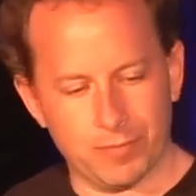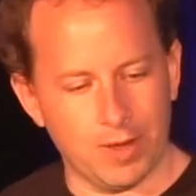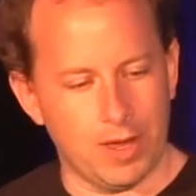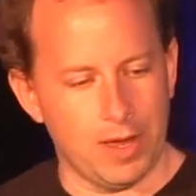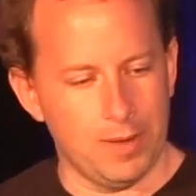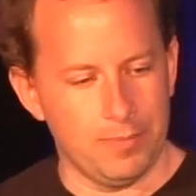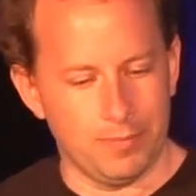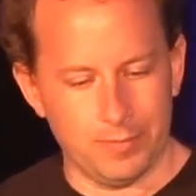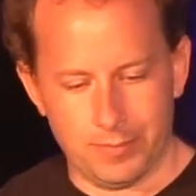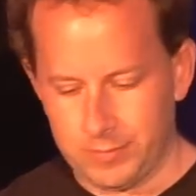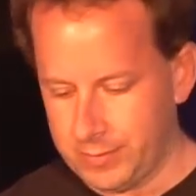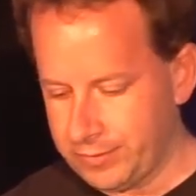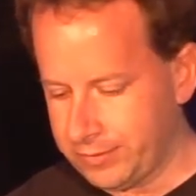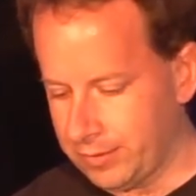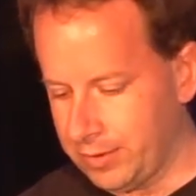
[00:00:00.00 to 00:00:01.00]
Um,
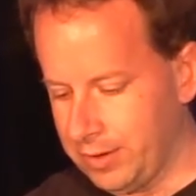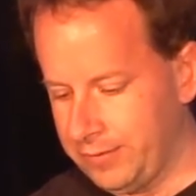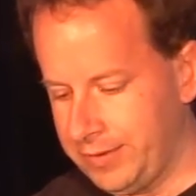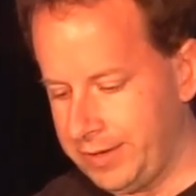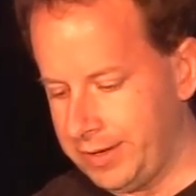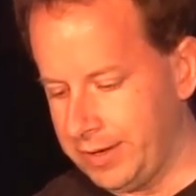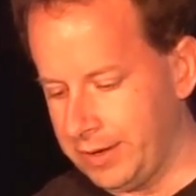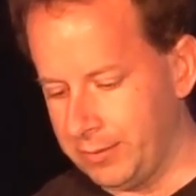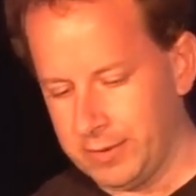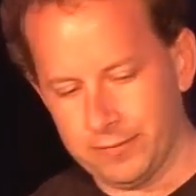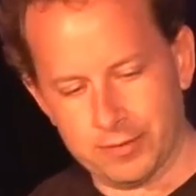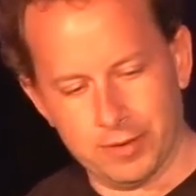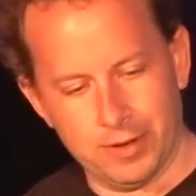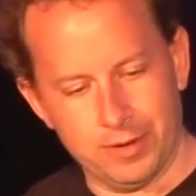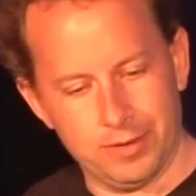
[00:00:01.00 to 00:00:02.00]
so over here
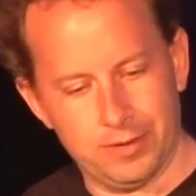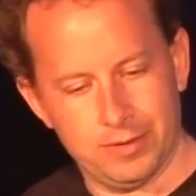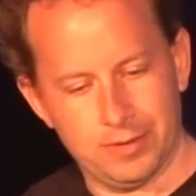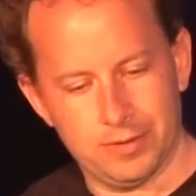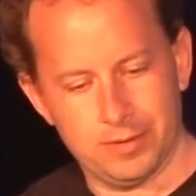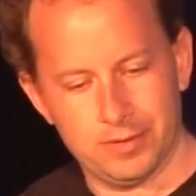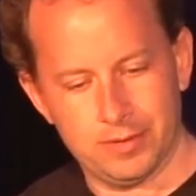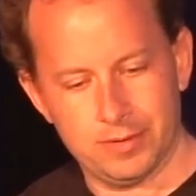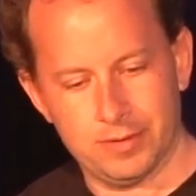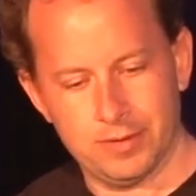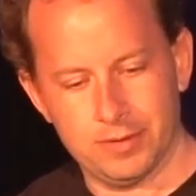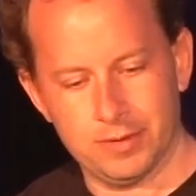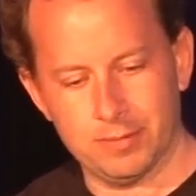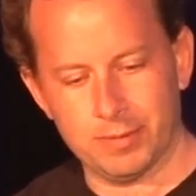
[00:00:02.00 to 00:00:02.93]
we've got the